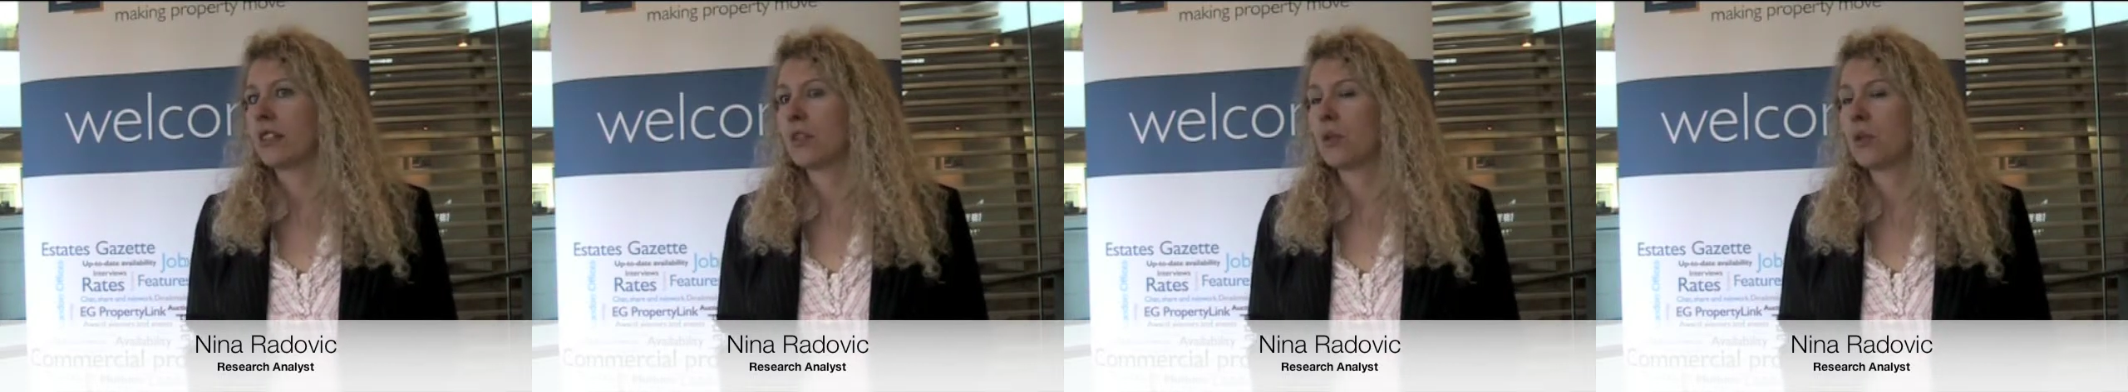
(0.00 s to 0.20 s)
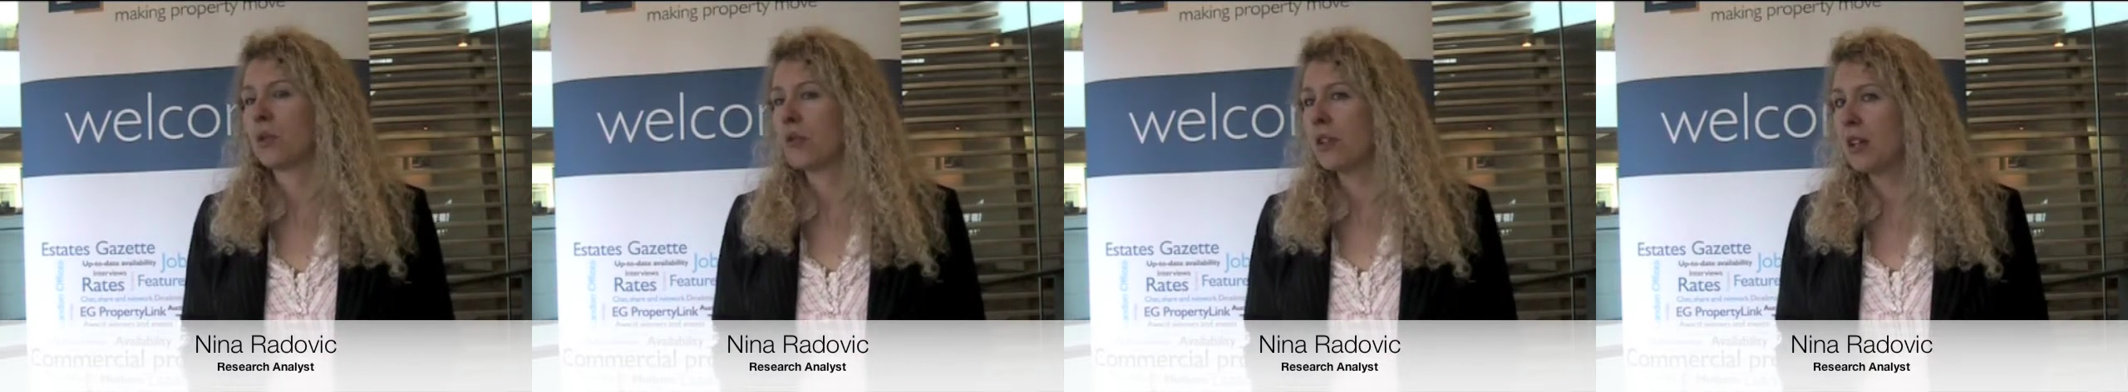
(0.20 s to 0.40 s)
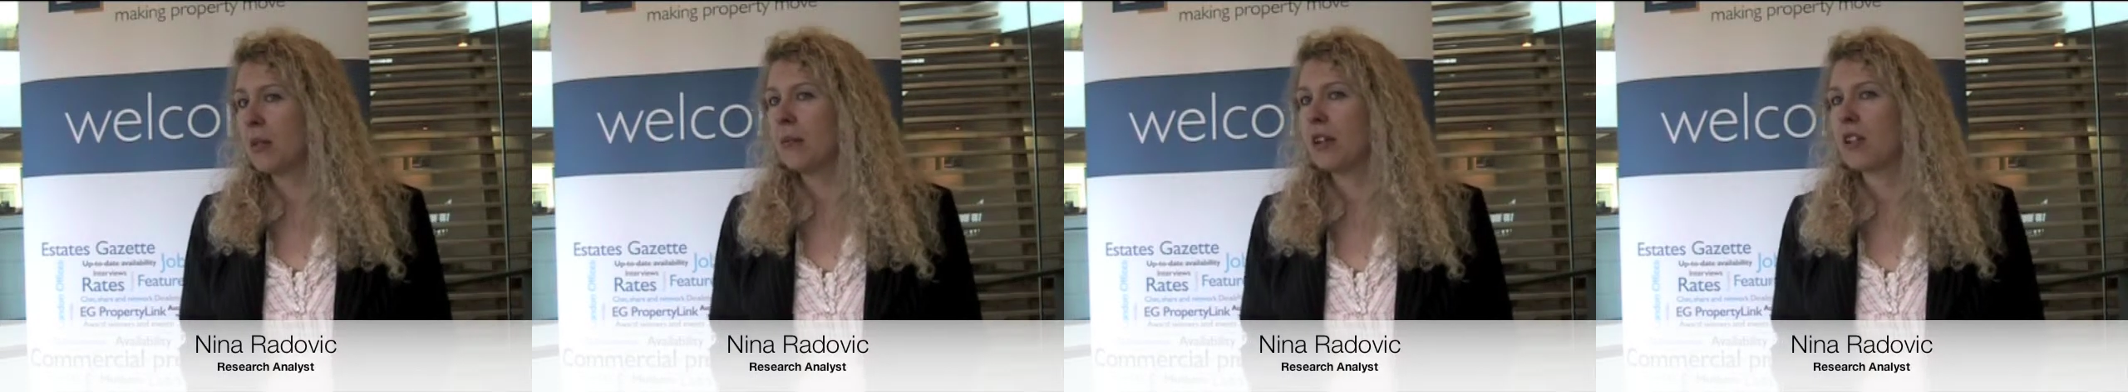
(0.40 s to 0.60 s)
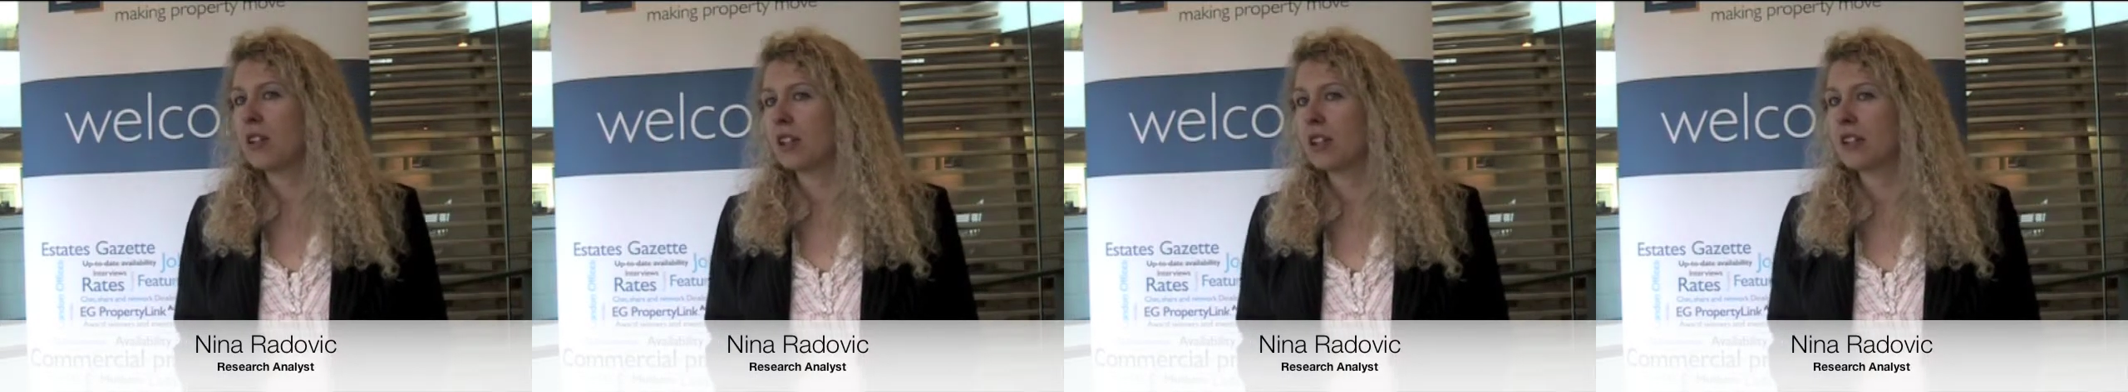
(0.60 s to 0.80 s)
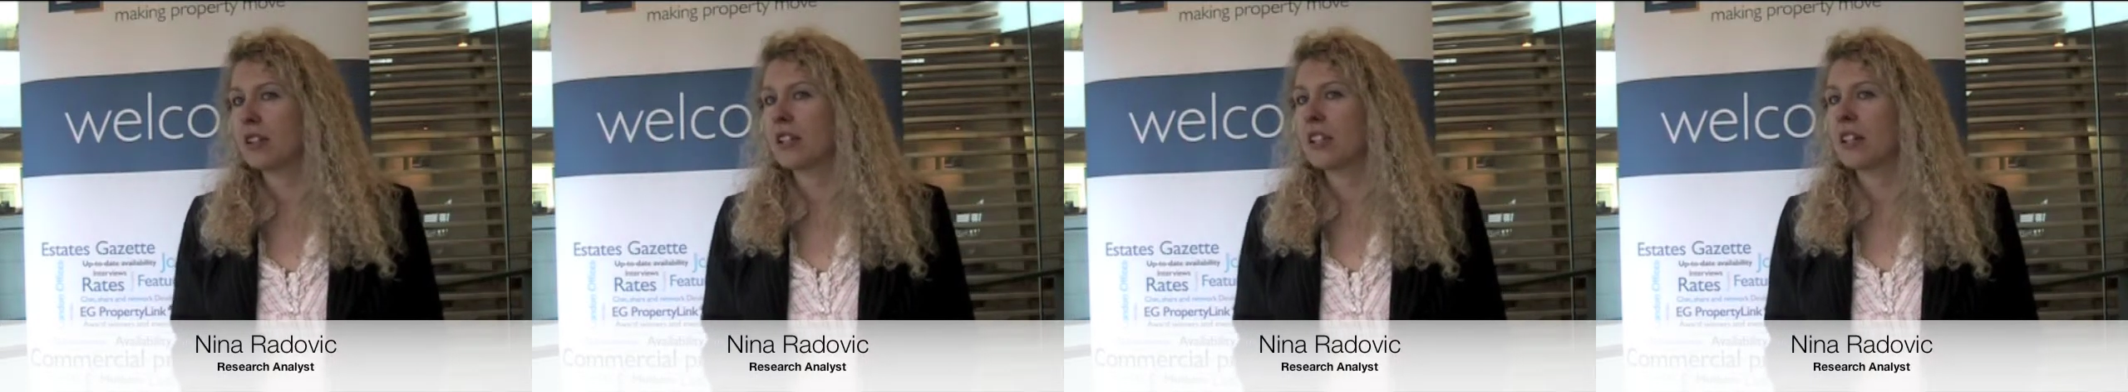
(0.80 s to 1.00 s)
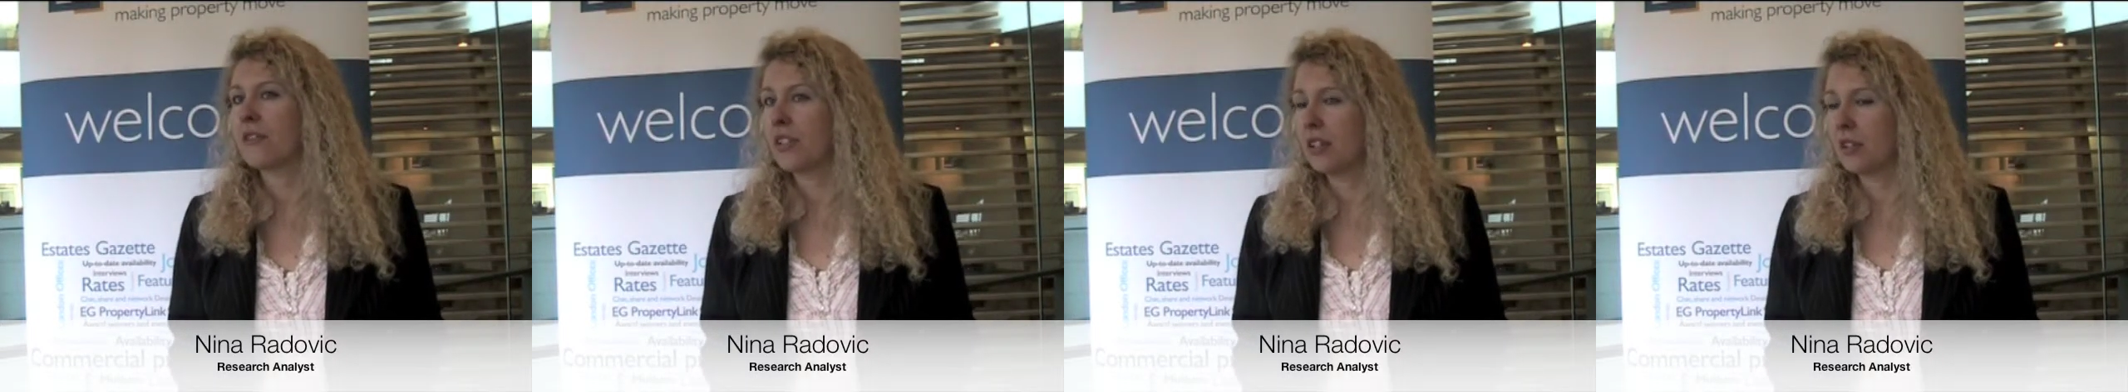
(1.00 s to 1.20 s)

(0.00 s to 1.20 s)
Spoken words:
So three markets have